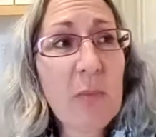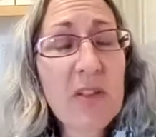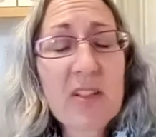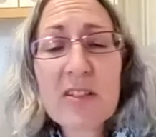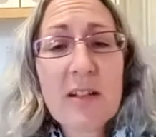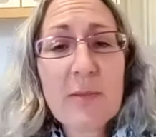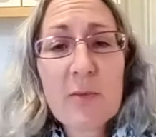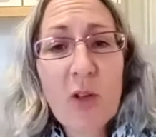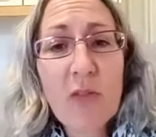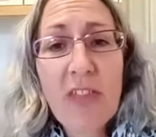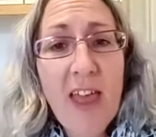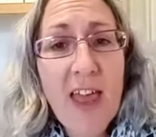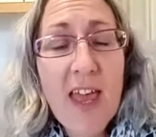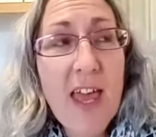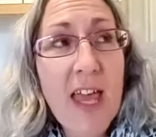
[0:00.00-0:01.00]
I'm not
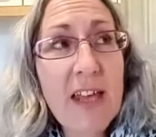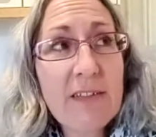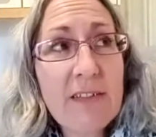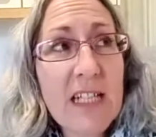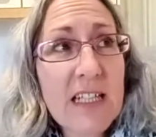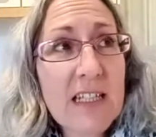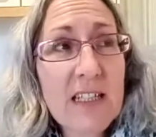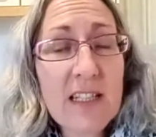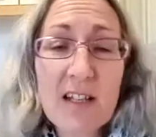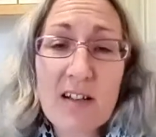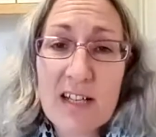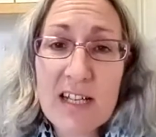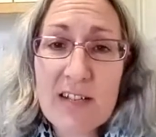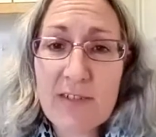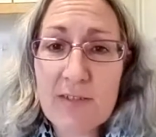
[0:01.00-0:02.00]
there in his
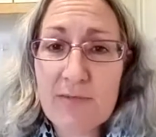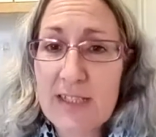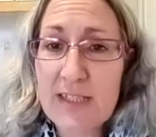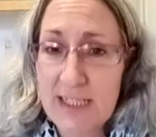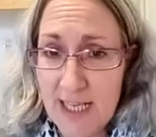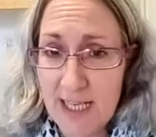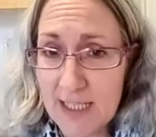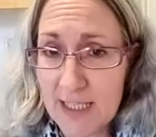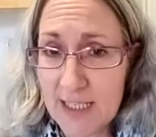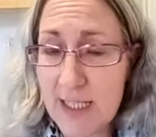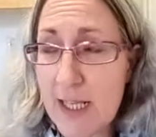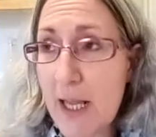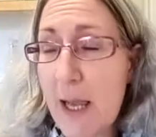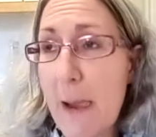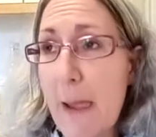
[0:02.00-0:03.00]
life every day.
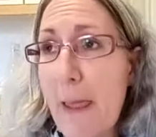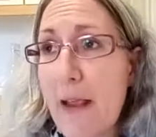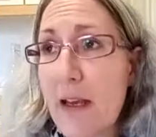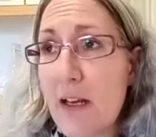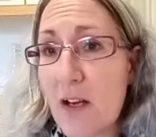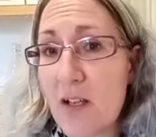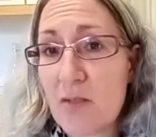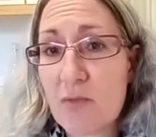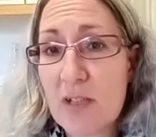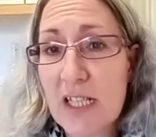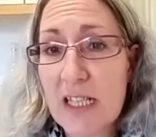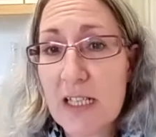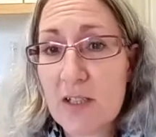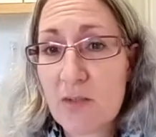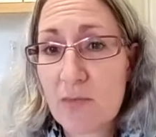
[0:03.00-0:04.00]
It's
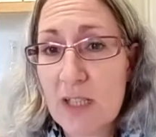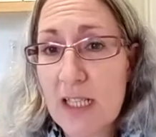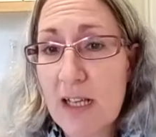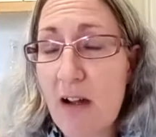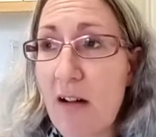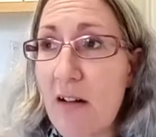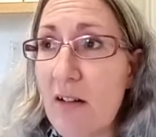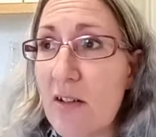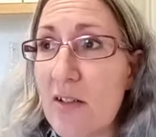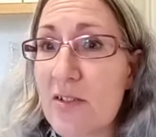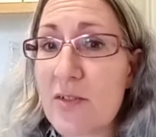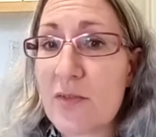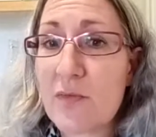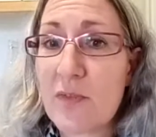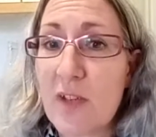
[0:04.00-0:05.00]
really hard
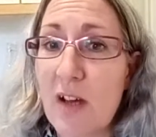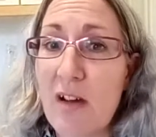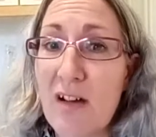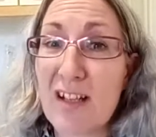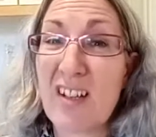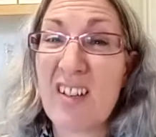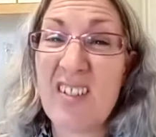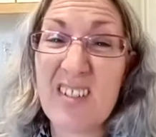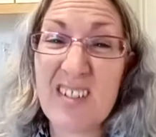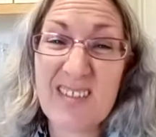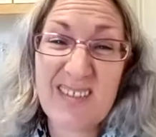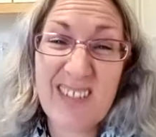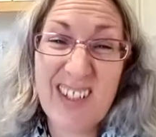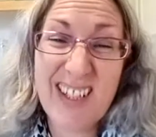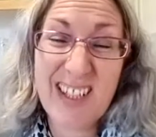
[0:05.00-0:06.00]
that I
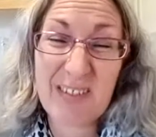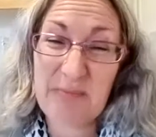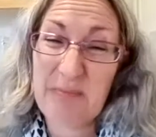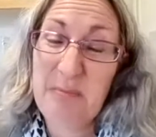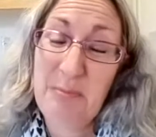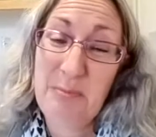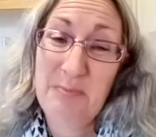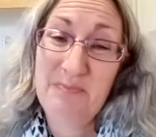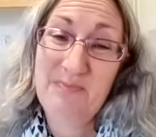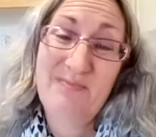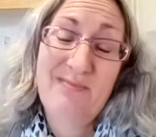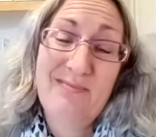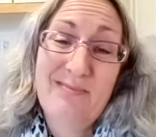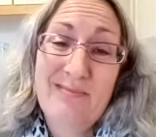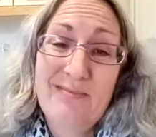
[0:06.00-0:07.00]
can't like
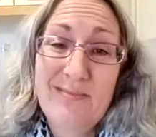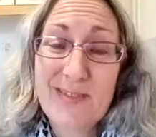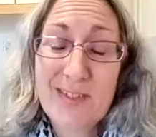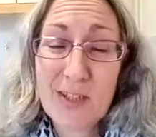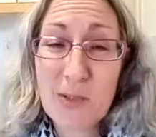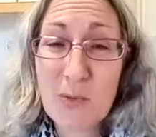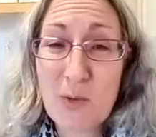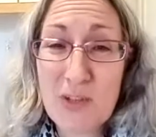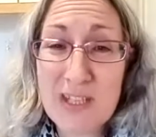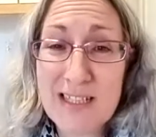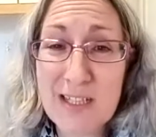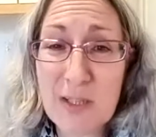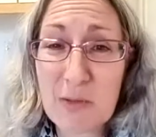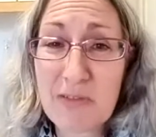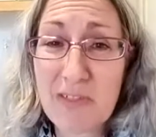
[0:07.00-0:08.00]
do all these
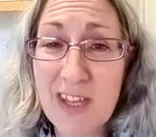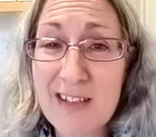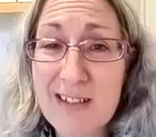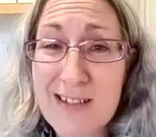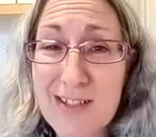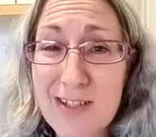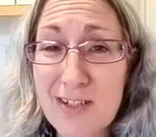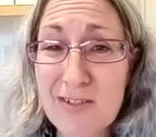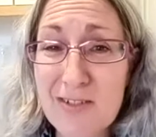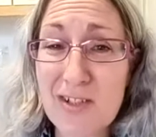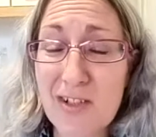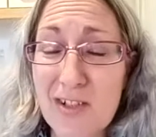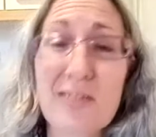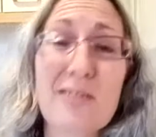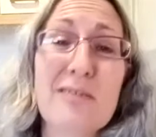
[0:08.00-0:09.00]
little things that you
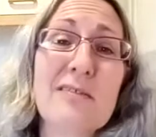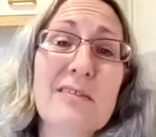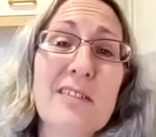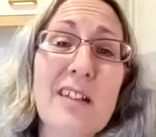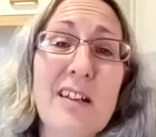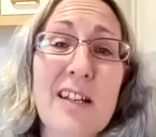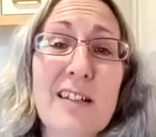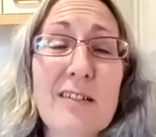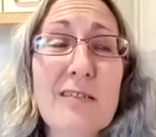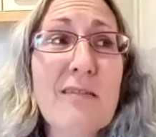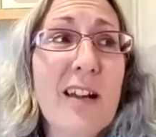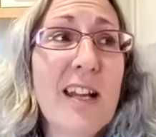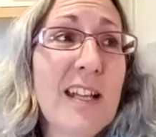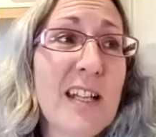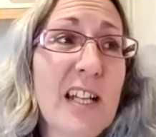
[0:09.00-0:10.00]
do. Like, all
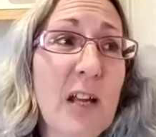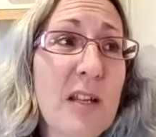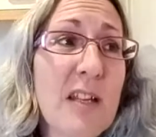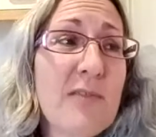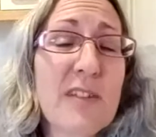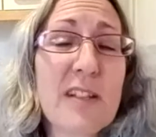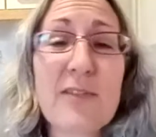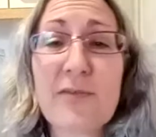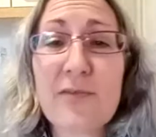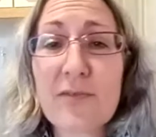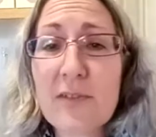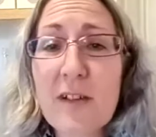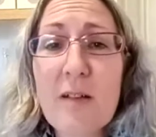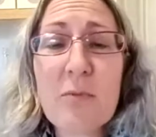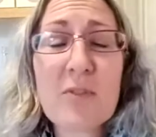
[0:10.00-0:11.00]
right, even if
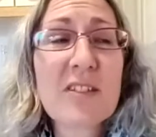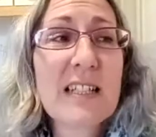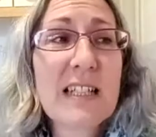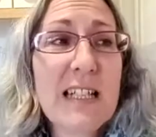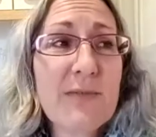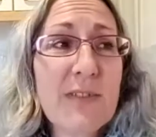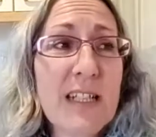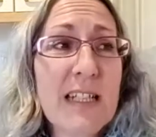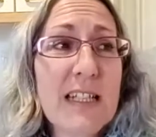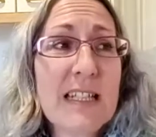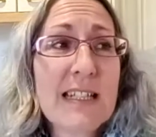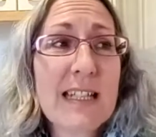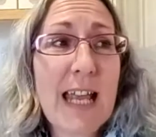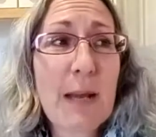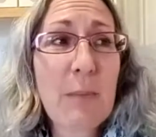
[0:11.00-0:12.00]
I wasn't living in the
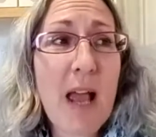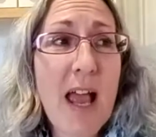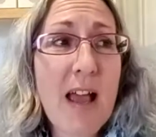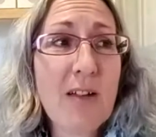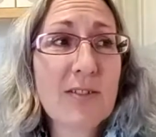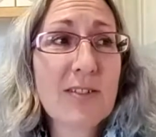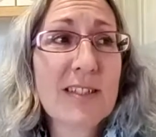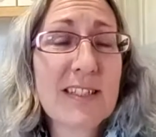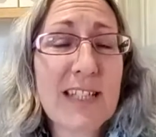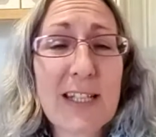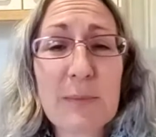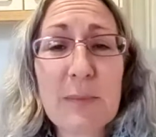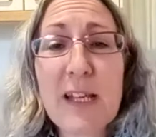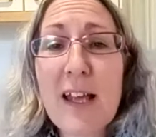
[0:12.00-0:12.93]
same house as him,